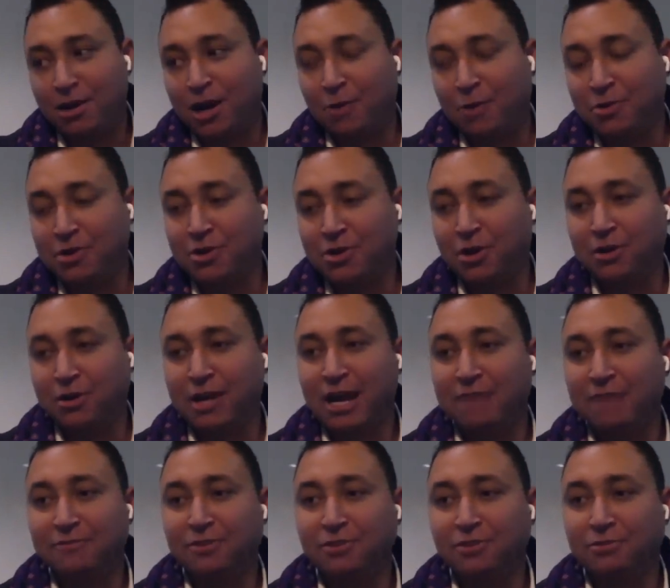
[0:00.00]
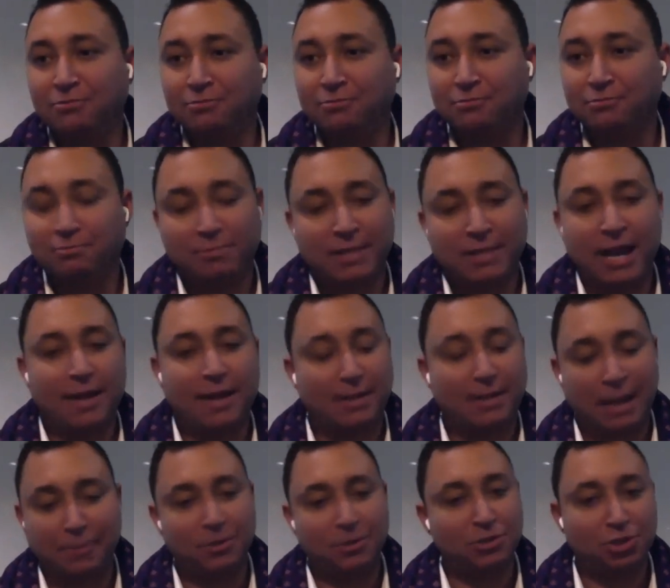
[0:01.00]
I would not have had
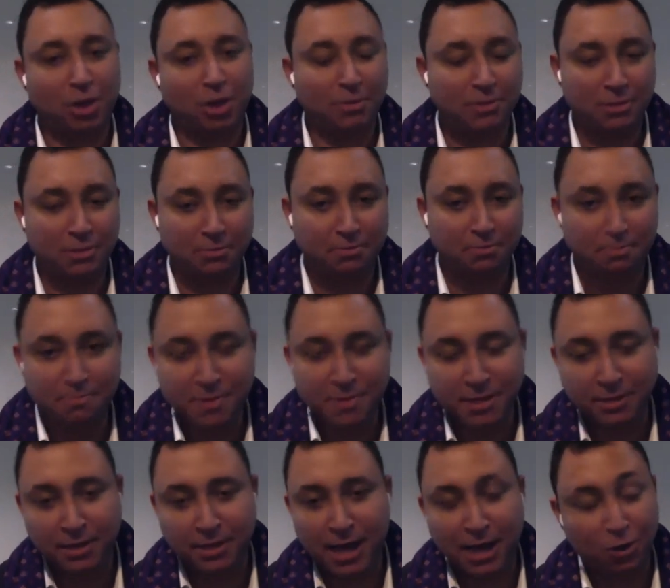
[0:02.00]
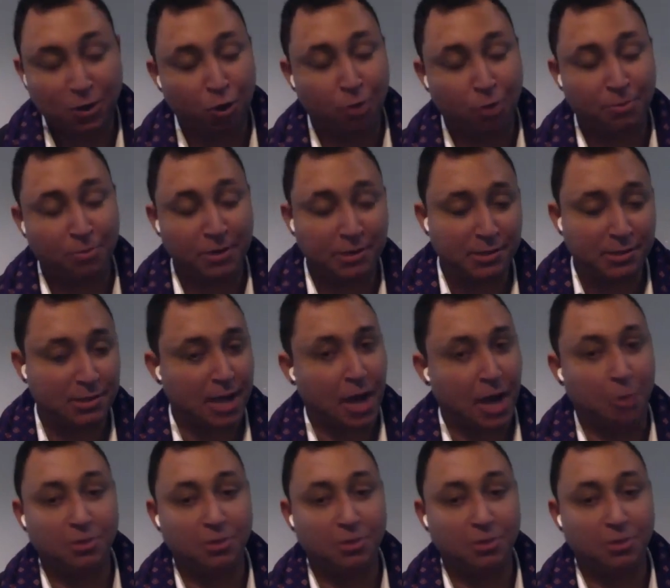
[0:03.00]
a couple of jobs in big uh, corporates.